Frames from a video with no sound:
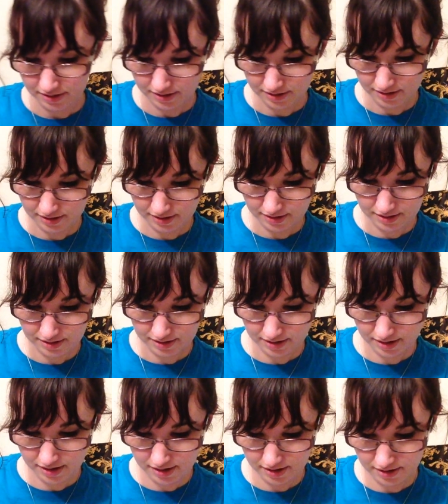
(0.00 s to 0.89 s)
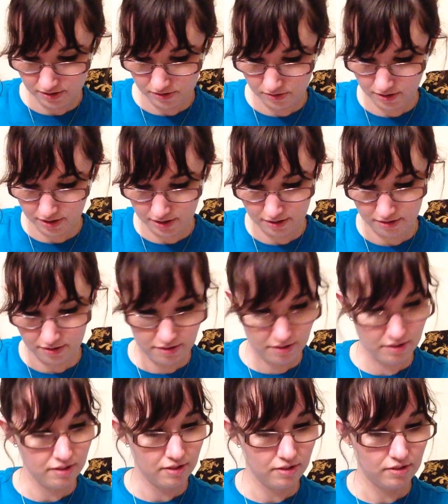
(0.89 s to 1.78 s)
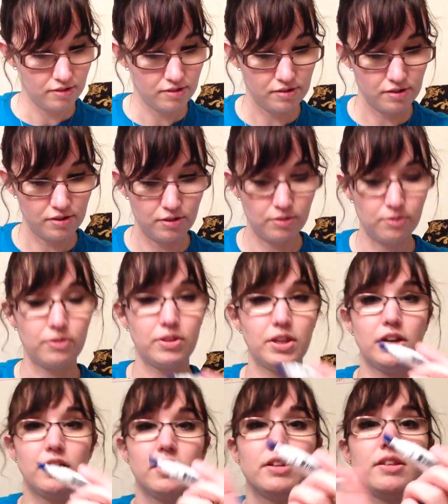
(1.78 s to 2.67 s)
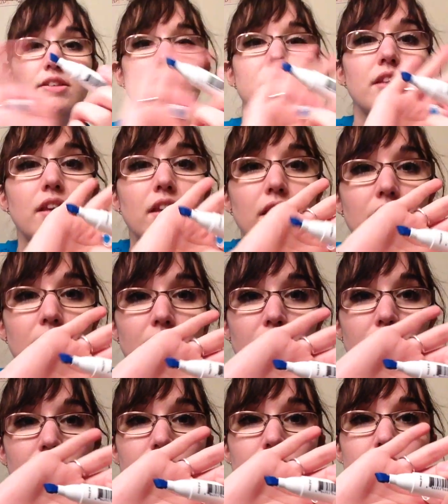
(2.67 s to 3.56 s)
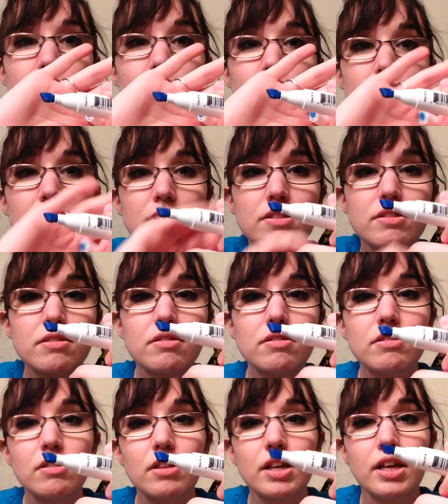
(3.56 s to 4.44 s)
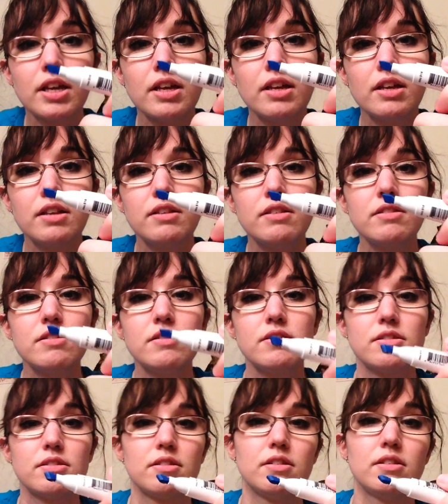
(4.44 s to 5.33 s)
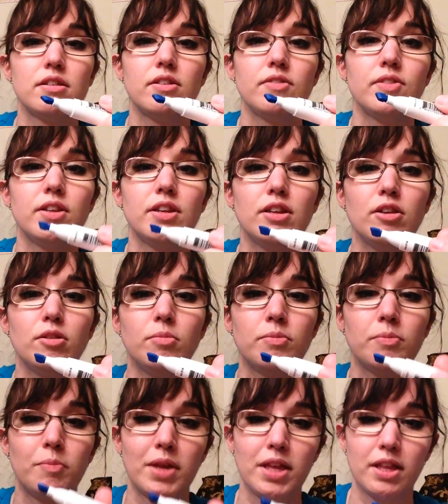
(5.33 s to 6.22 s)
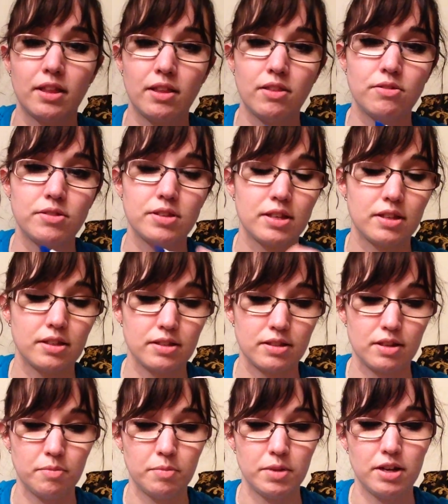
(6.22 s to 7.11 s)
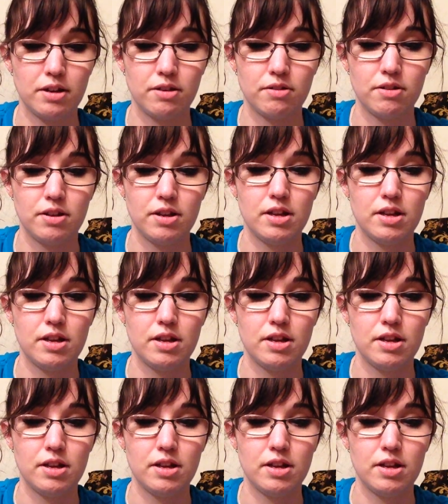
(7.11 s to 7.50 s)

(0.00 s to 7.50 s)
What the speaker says: Let's see. Okay. So there is the chisel end of the nib. Man, that looks like that's coming out.